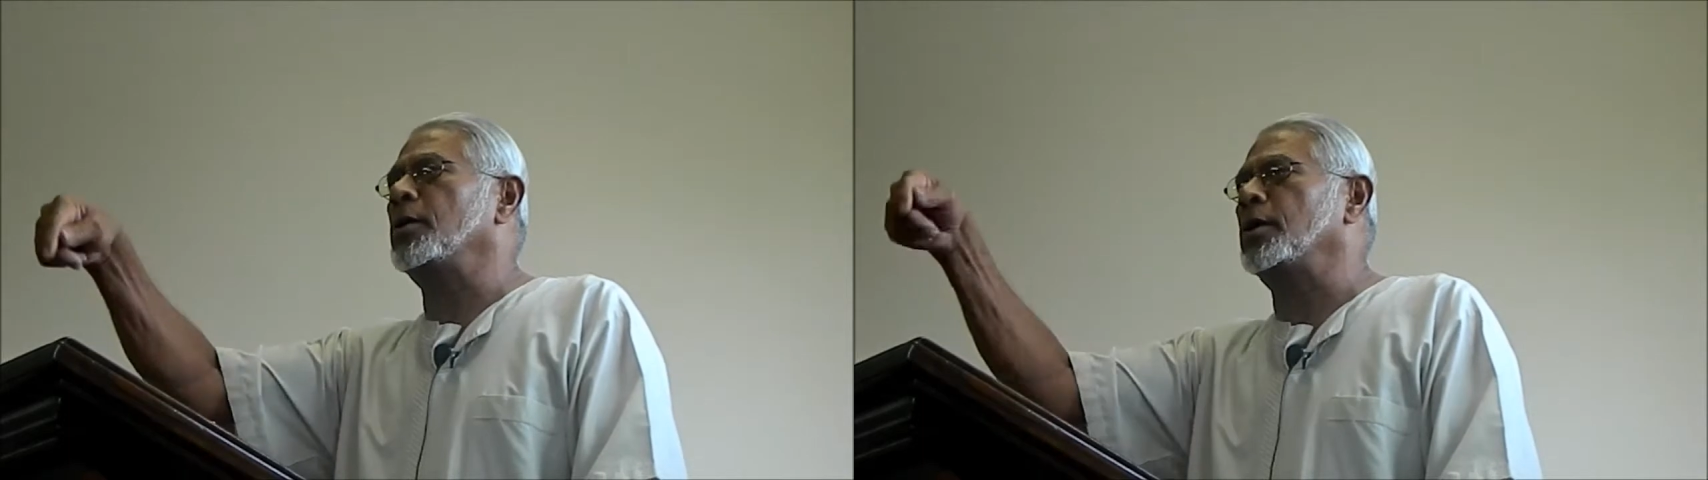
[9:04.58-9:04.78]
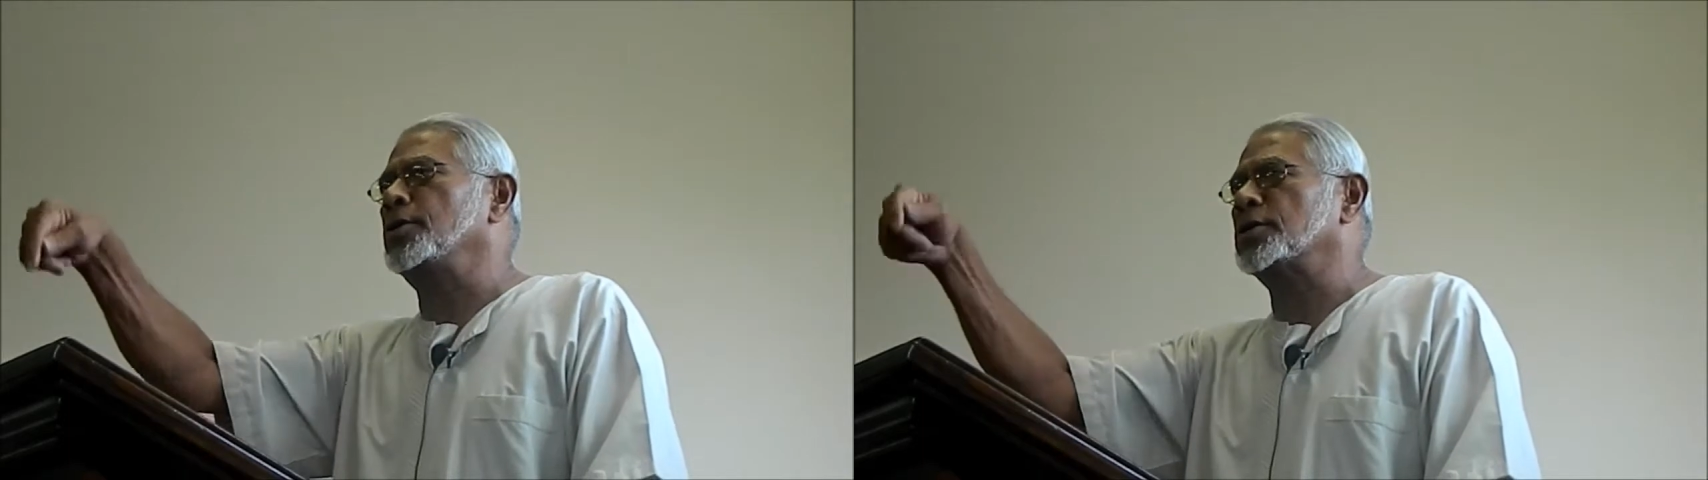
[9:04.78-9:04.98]

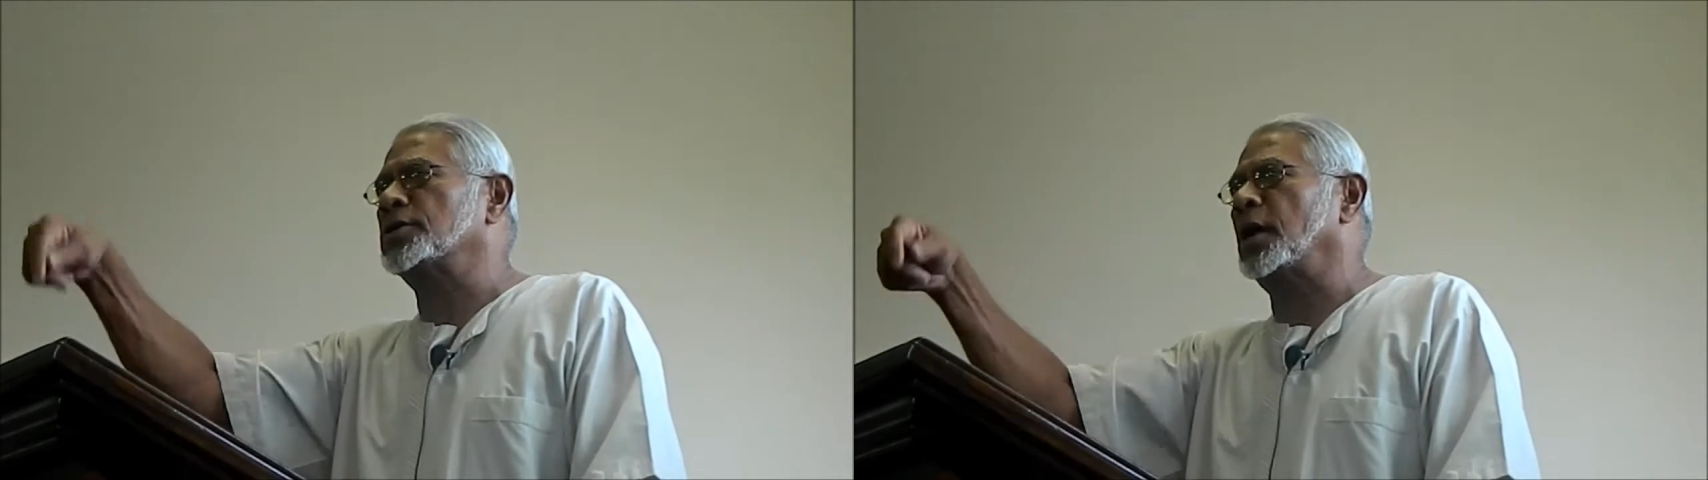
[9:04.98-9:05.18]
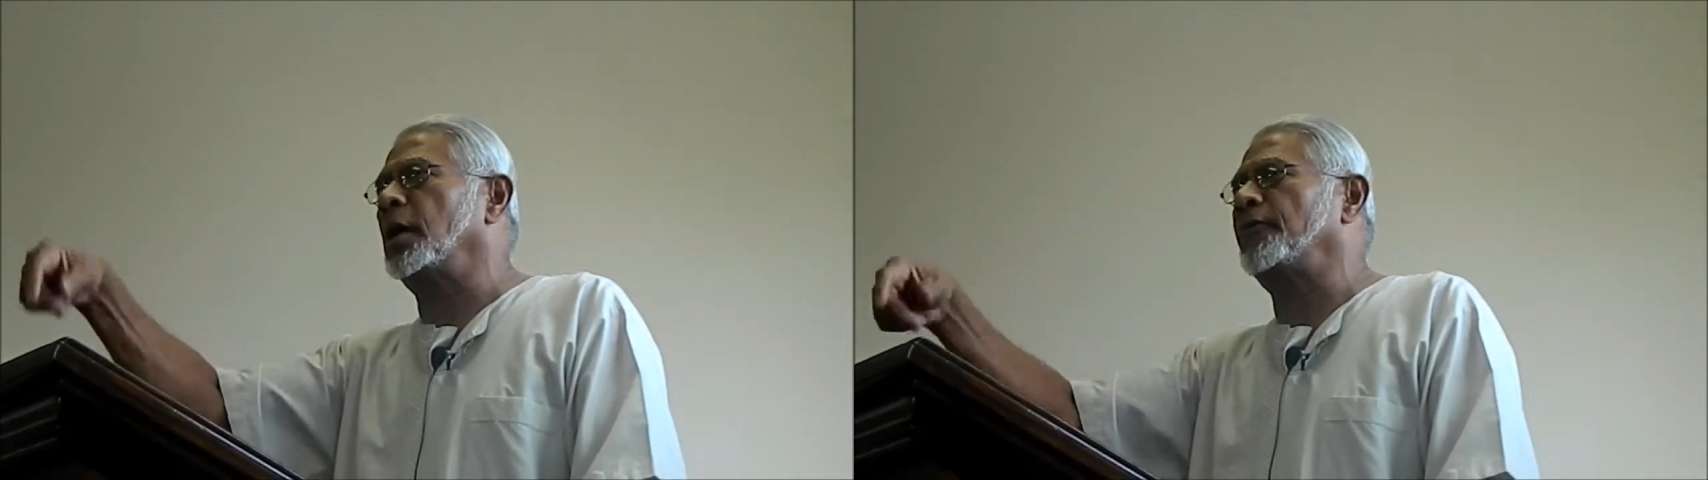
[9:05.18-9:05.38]
on
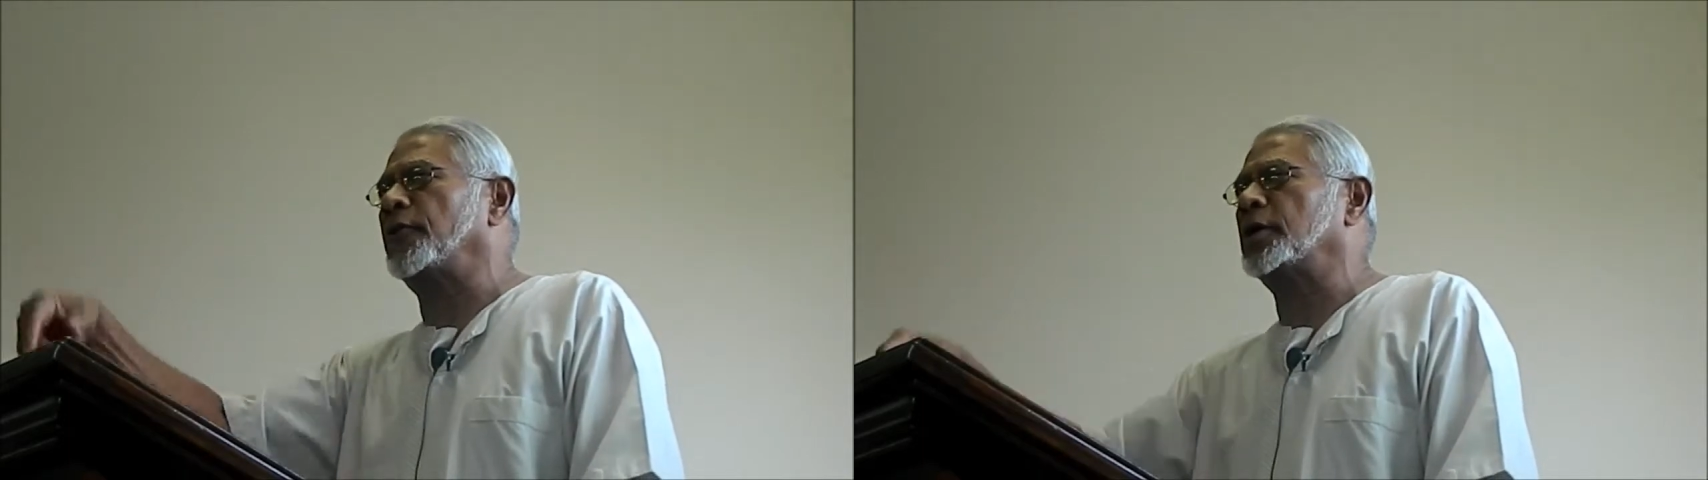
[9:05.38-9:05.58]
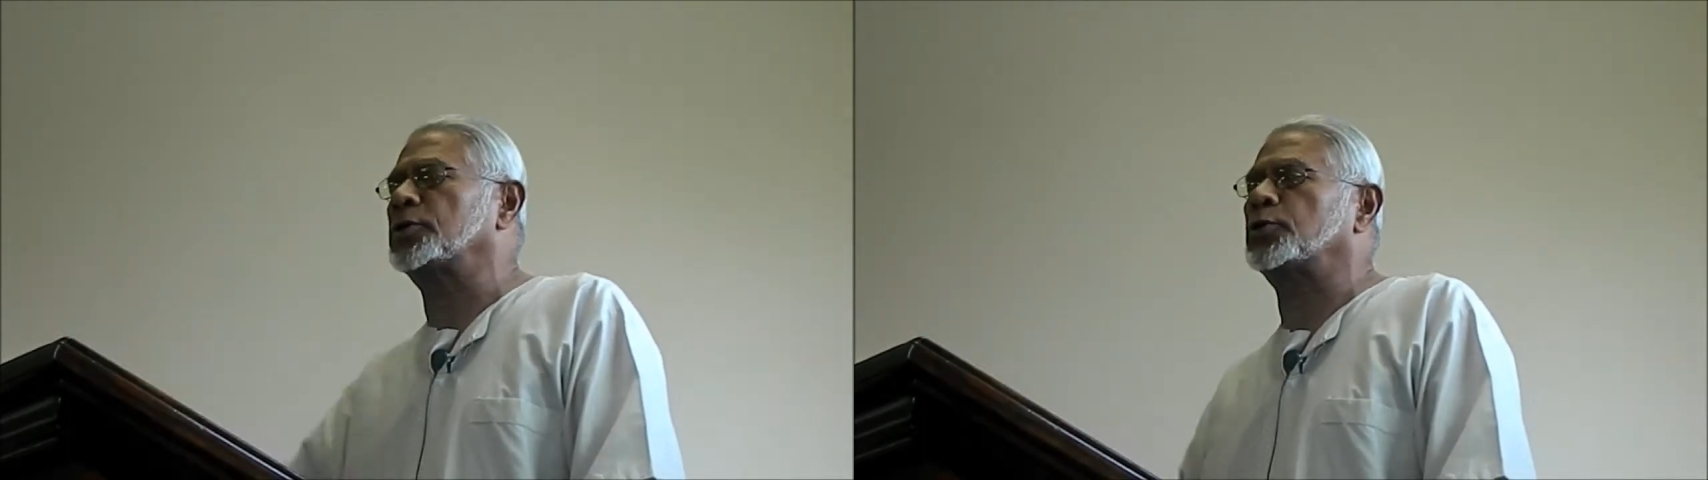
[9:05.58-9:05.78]
yourself
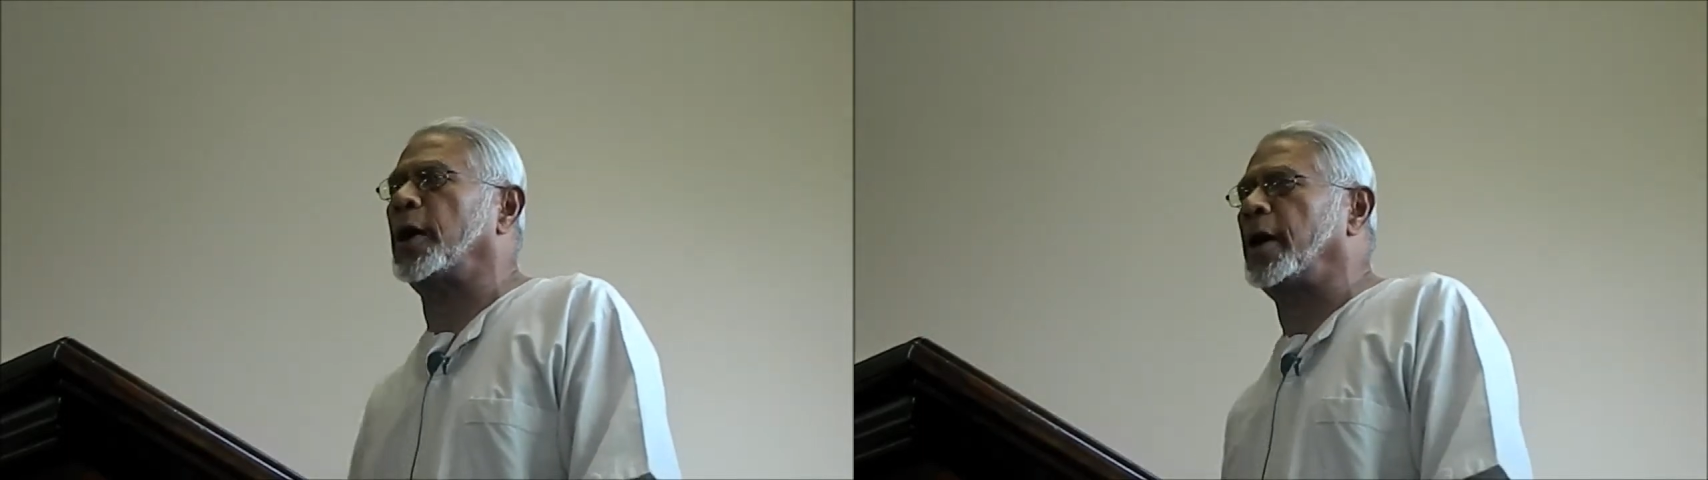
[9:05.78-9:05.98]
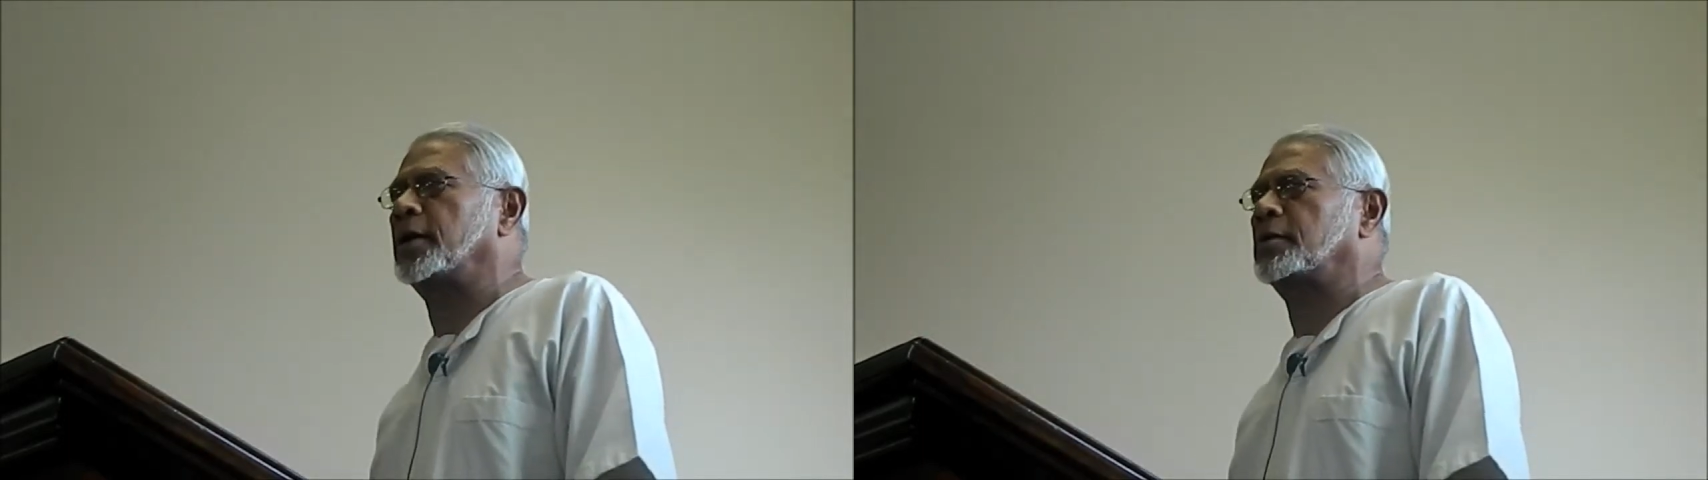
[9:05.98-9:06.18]
what is
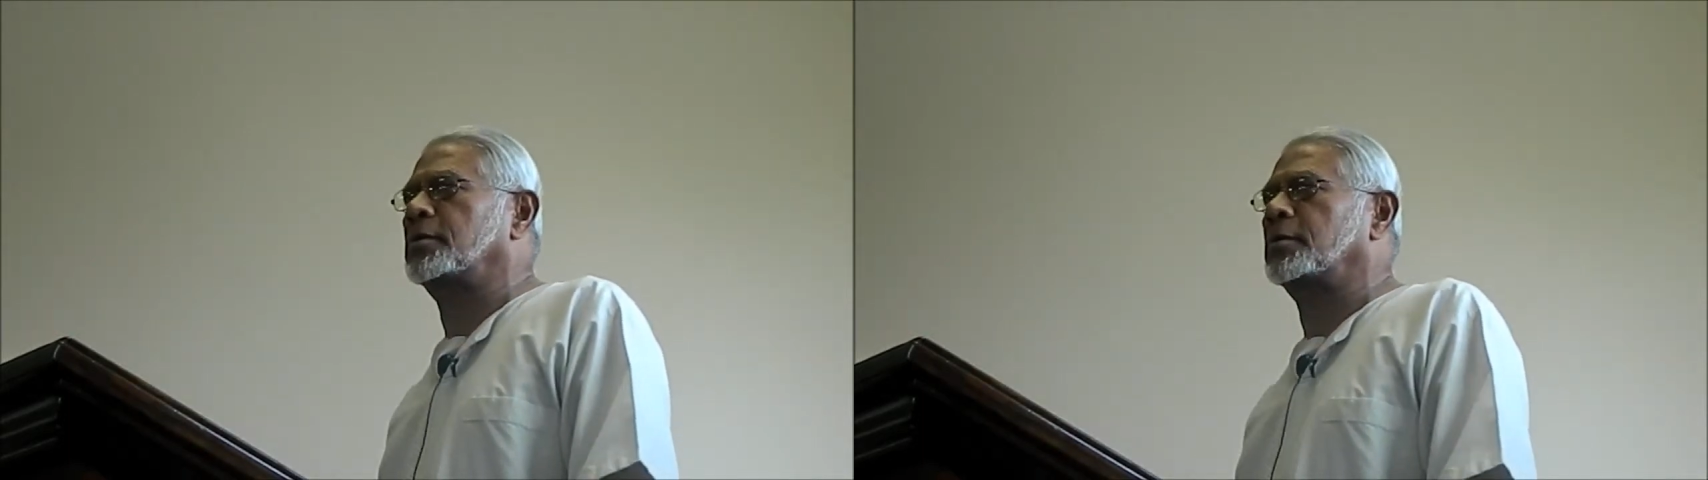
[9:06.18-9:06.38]
right,